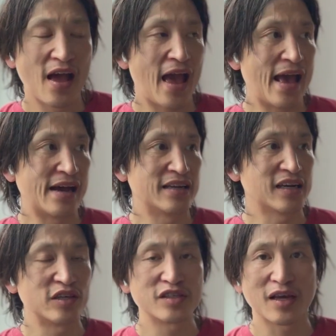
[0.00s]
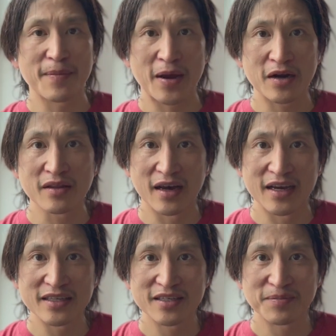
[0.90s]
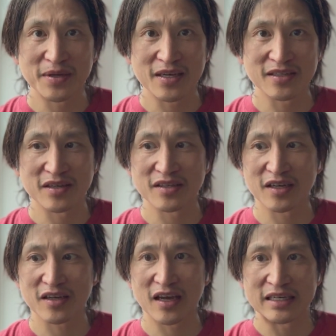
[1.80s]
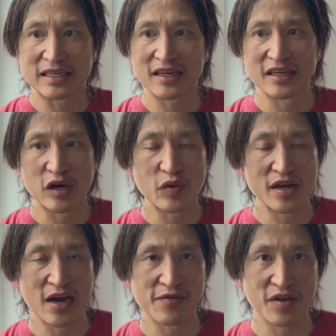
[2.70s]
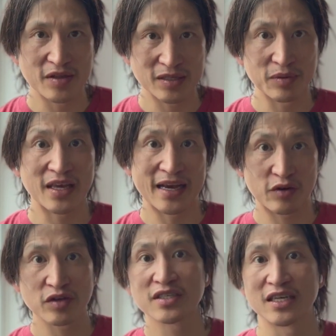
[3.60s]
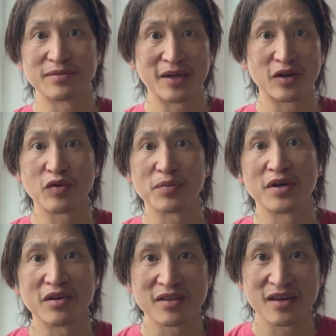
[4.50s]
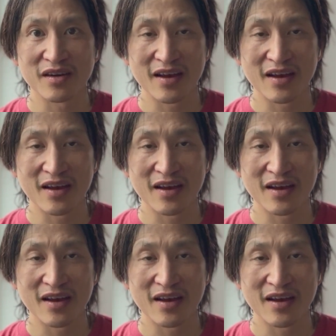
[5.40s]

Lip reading: And I used to get paralyzed because I was like, until I know enough that someone can't criticize me, I don't want to put it out there.